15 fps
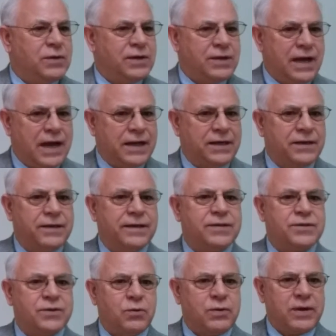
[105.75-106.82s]
delighted
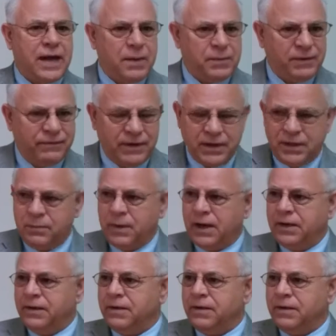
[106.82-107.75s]
and so captivated by